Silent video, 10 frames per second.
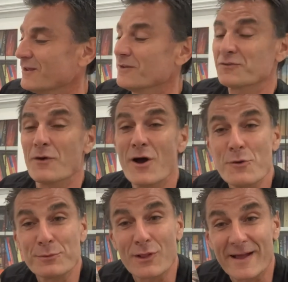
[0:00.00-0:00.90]
So I
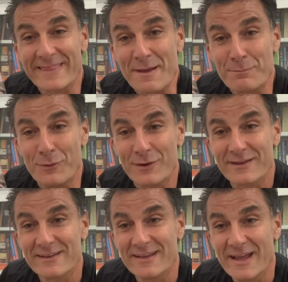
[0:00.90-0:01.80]
hope you liked that book.
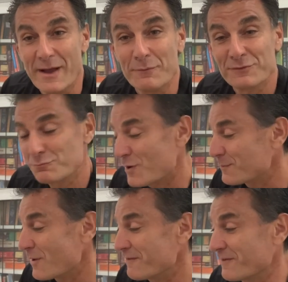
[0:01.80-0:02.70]
It was one
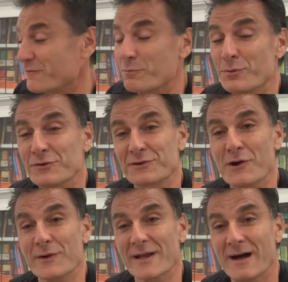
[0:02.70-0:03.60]
of my favorite books
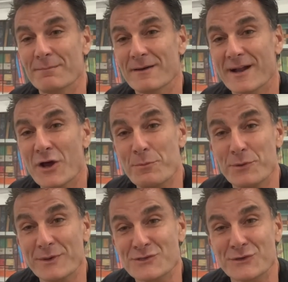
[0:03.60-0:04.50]
growing up, and I hope
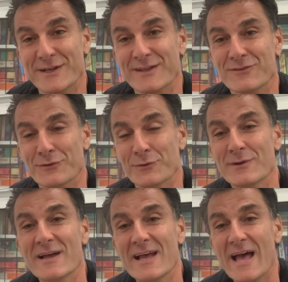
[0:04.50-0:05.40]
you enjoyed it
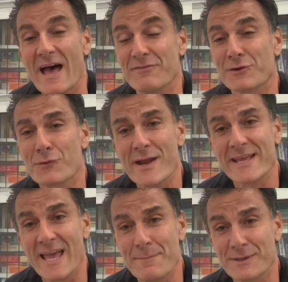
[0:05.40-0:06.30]
too. Have a
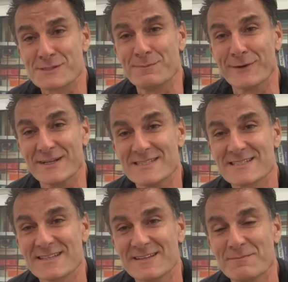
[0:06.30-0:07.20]
great camp
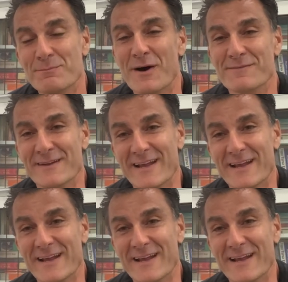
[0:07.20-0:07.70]
experience. Bye for